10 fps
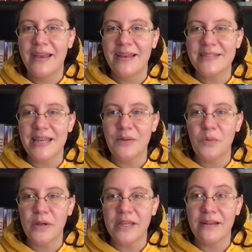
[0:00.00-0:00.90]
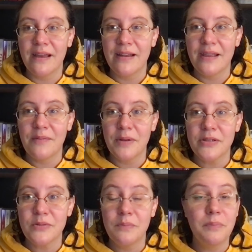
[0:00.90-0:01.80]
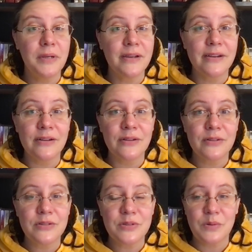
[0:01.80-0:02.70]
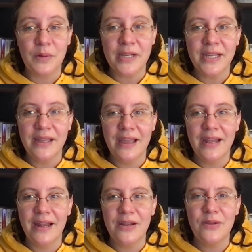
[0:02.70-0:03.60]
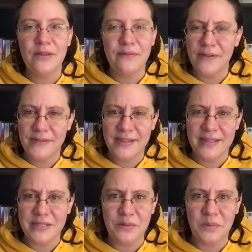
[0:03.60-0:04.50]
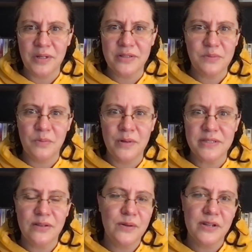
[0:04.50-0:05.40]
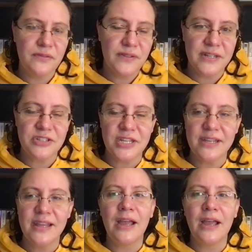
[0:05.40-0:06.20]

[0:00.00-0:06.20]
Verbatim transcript: as I am working on a much bigger story and I knew that 50,000 words wasn't going to finish it,